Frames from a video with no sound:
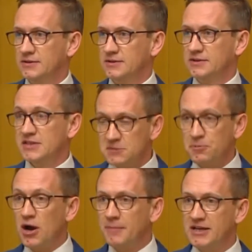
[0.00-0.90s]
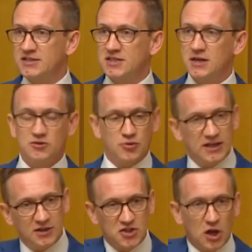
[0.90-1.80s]
This Prime Minister, $1
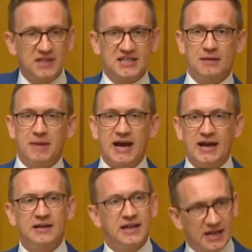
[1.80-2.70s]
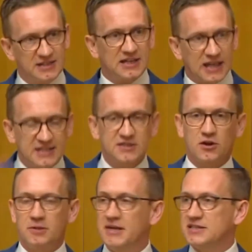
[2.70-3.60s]
trillion debt man, he's at least
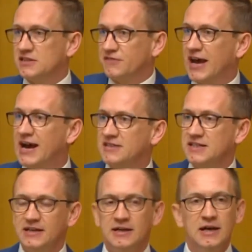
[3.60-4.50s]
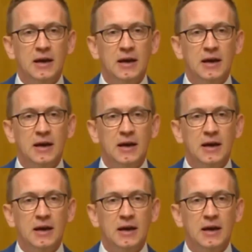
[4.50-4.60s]
got a Minister for Housing.